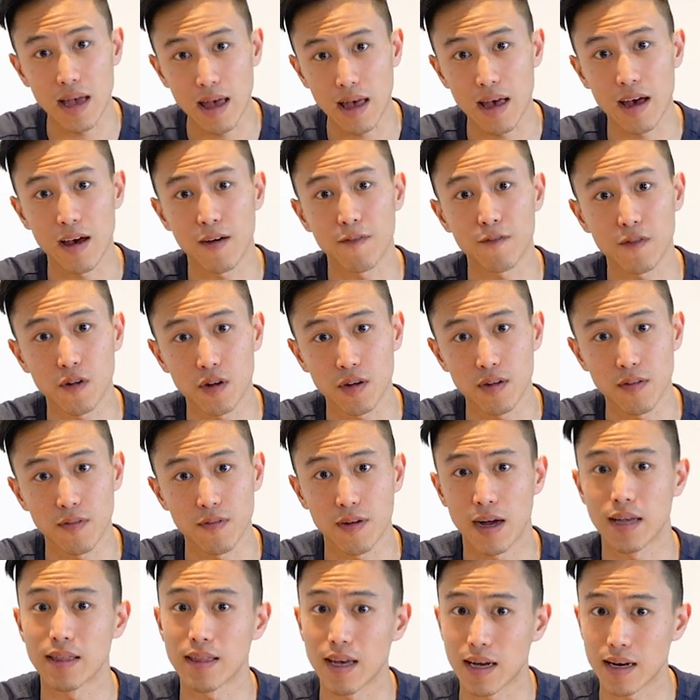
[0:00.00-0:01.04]
after you
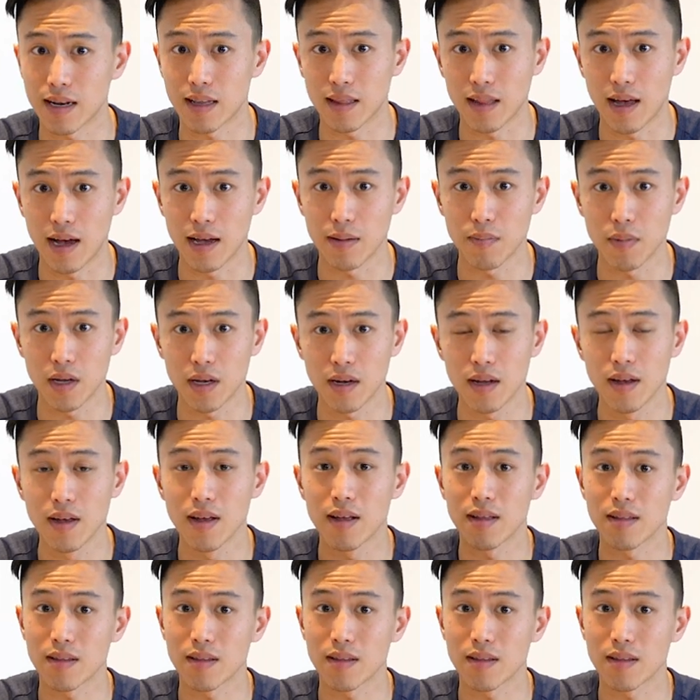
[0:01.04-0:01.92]
find that alignment.